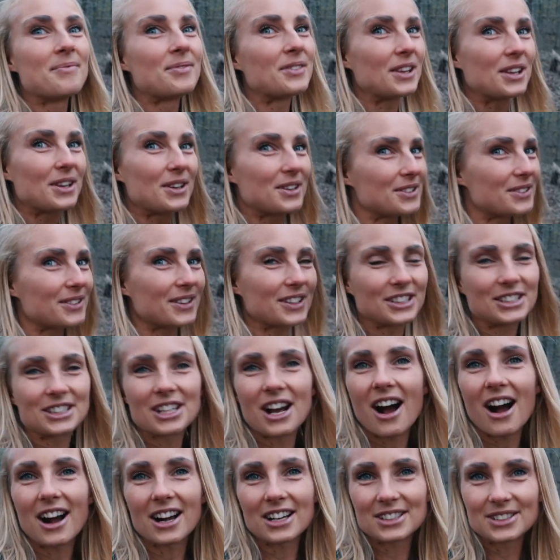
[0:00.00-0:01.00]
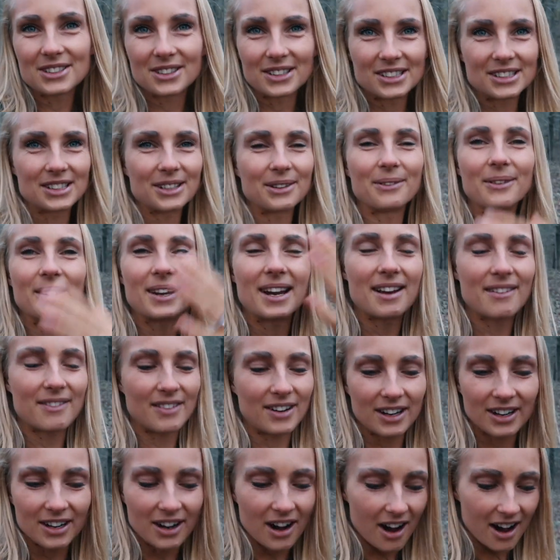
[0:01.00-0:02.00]
the universe talks to us, or
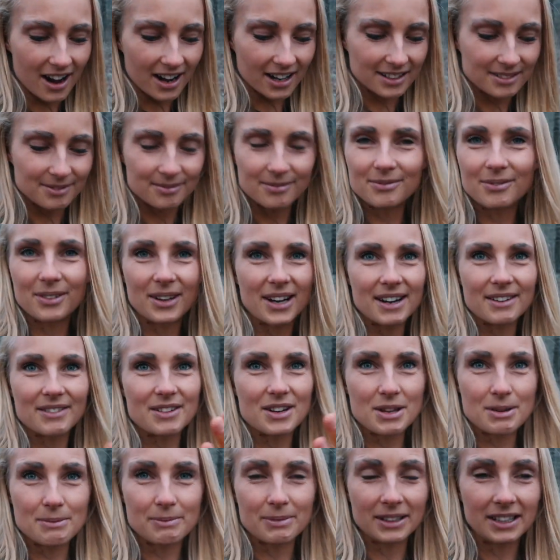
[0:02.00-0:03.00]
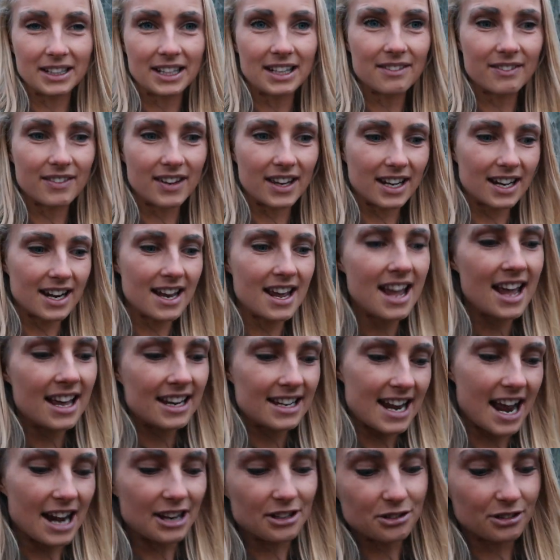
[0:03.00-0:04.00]
whatever, God, whatever you believe in,
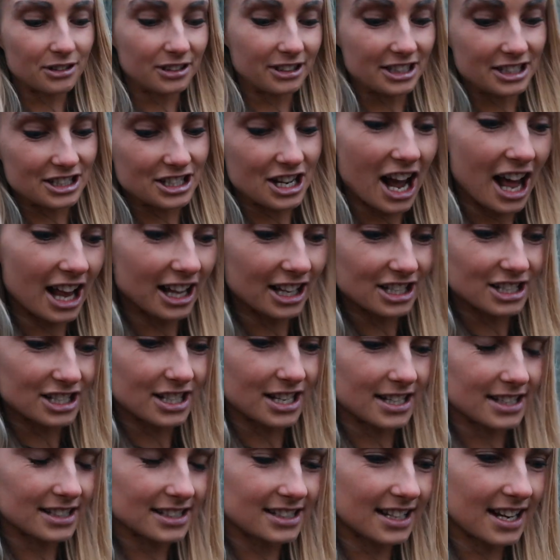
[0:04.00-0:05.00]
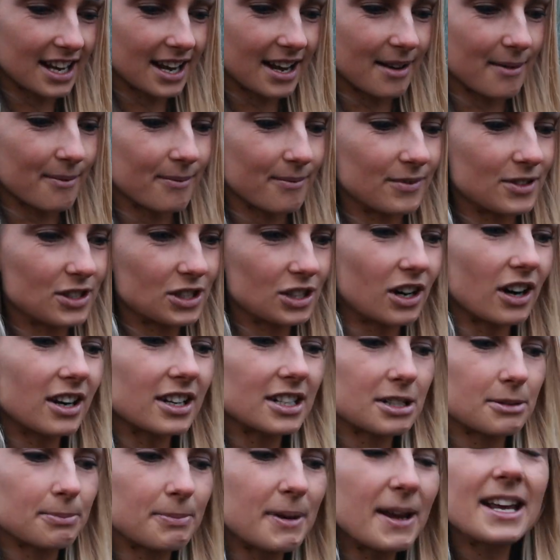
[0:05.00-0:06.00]
natural intelligence, and
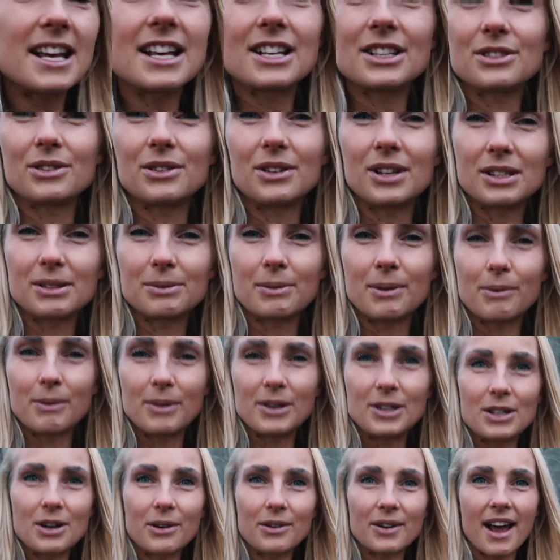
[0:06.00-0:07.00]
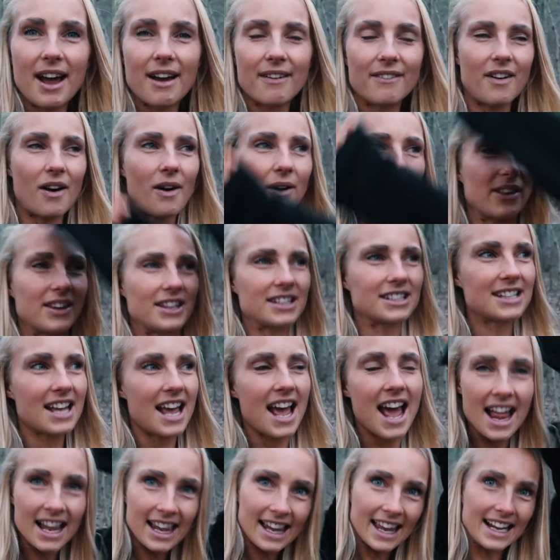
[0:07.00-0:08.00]
start speaking to us when we don't have all this
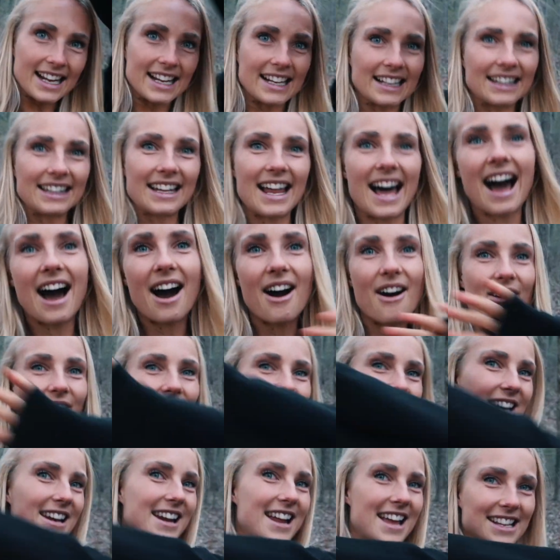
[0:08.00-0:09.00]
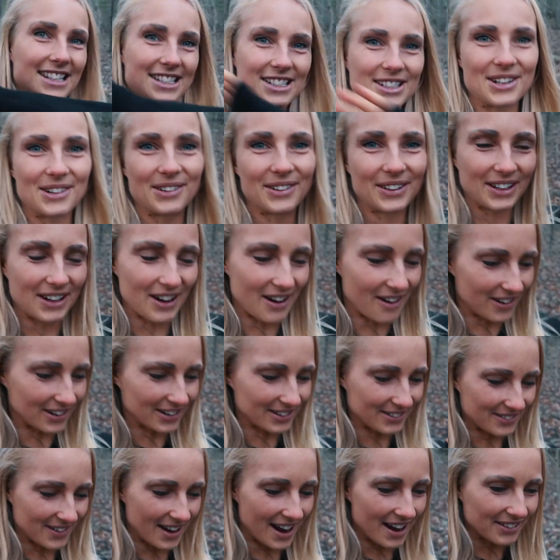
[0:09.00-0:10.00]
like loudness going
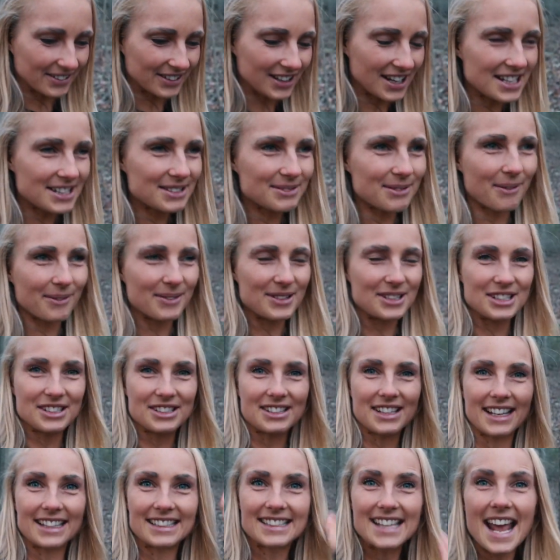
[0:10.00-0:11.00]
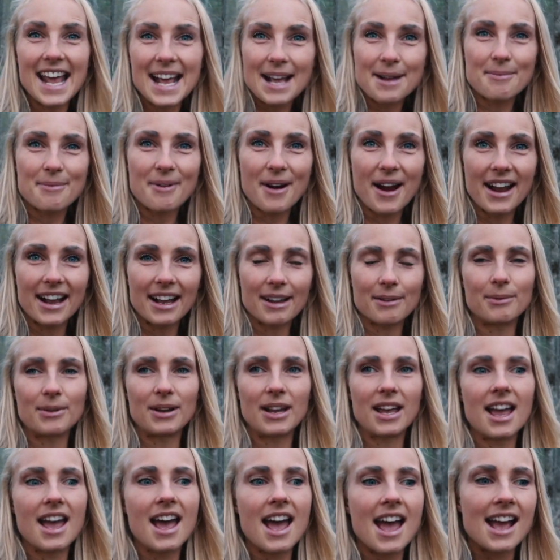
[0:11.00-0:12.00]
on around us. When we just like take a break and
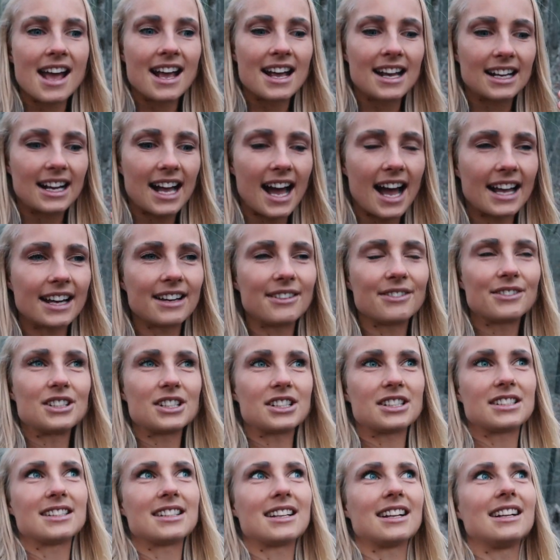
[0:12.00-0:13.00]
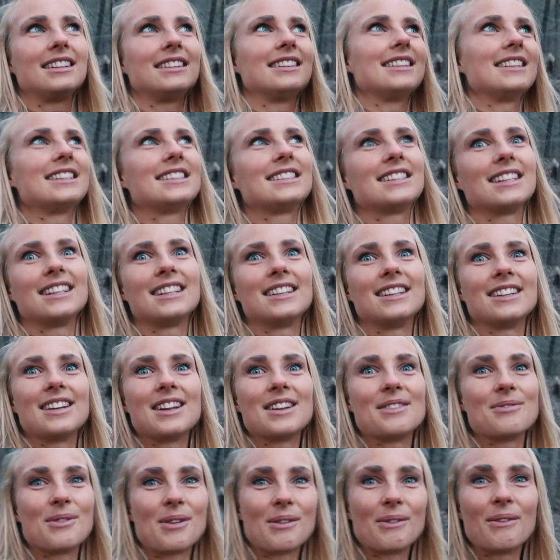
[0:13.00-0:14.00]
we kind of just
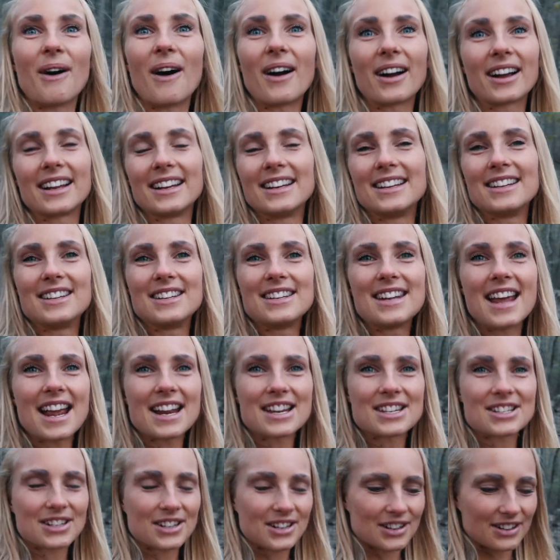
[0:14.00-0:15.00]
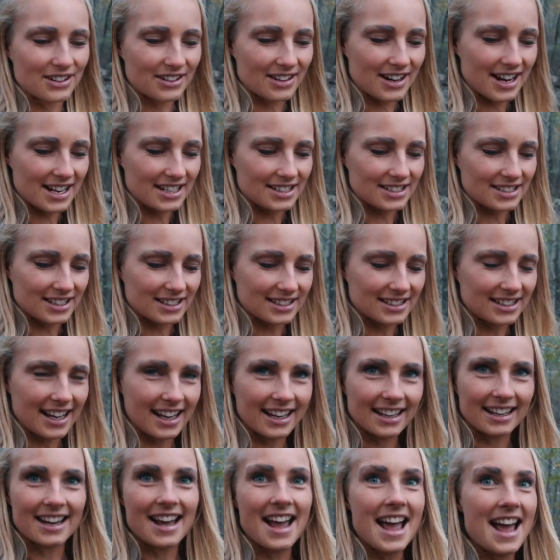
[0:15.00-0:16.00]
listen, we walk in nature and just
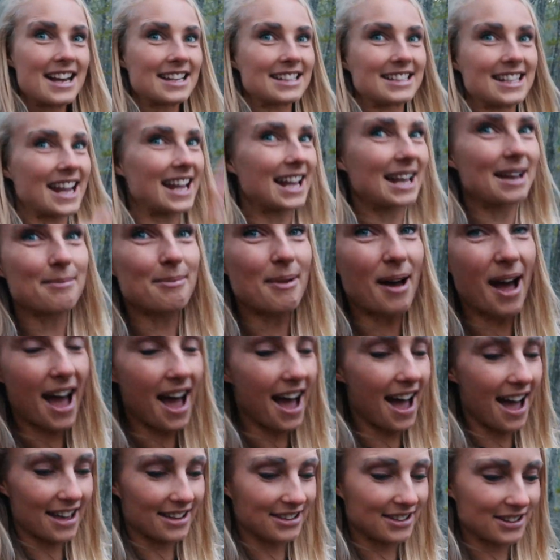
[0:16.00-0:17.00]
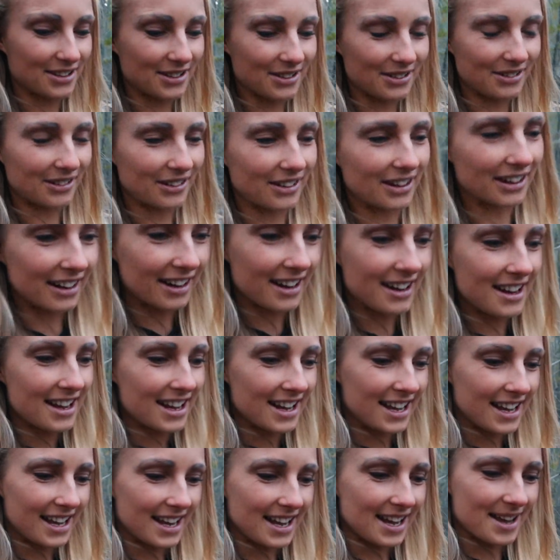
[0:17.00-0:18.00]
like take a bath, or
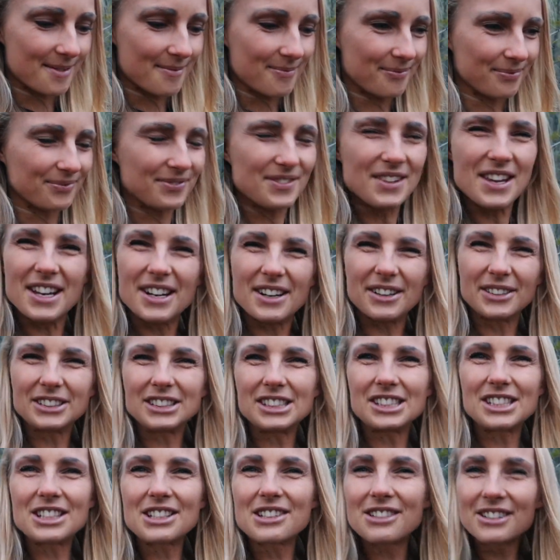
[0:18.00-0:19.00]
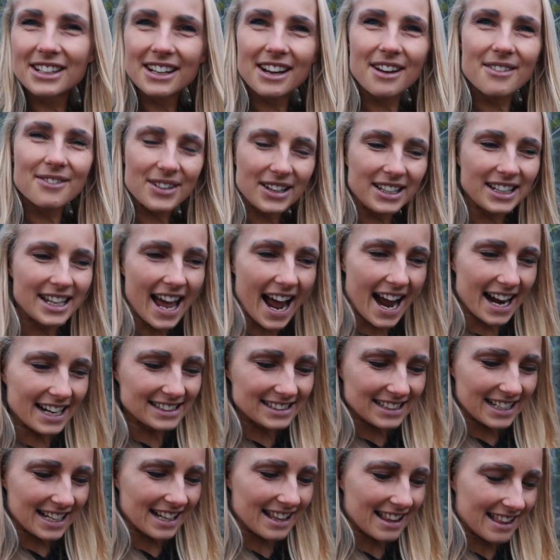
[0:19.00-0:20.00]
you know, just doing
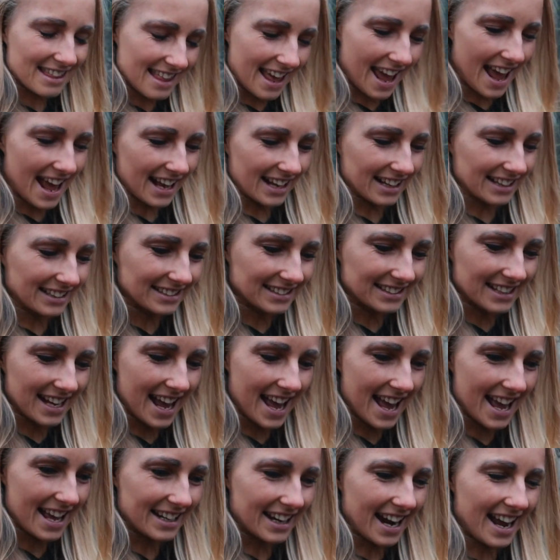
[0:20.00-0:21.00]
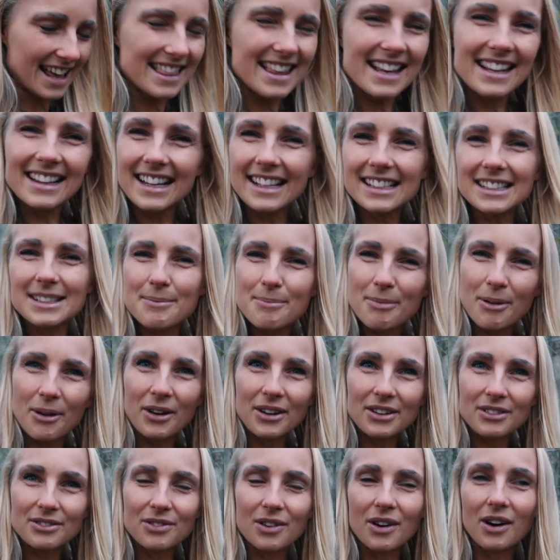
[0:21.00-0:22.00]
relaxing things. And I think that's
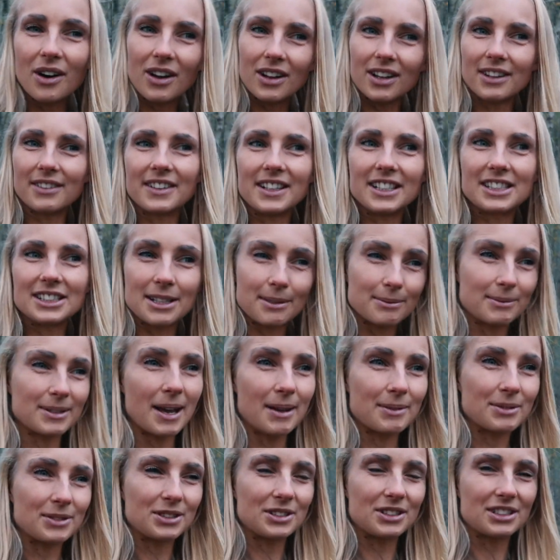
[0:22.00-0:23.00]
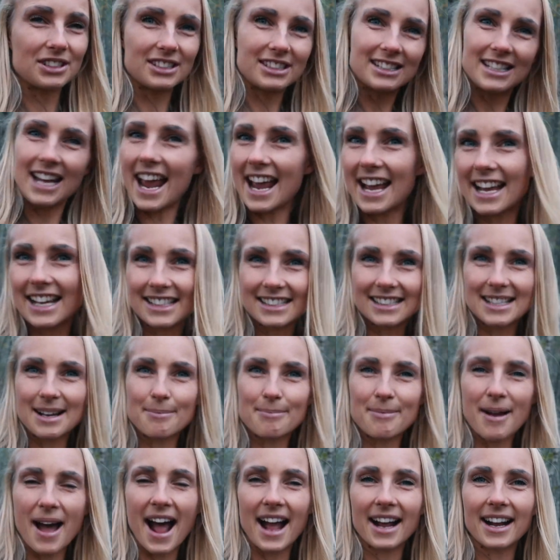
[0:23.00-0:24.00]
important for all of us sometimes, to just take a
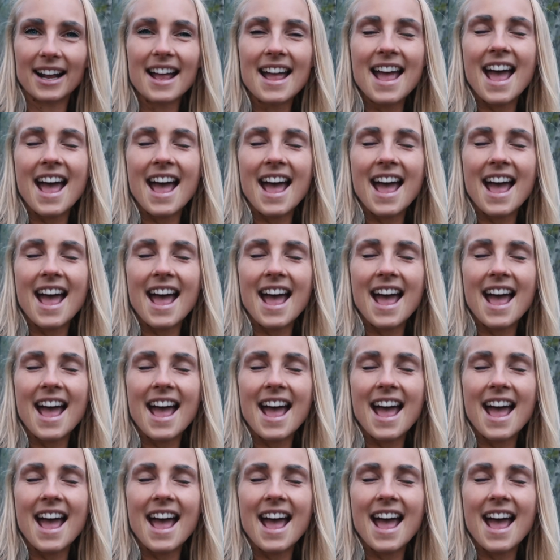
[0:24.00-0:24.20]
step back.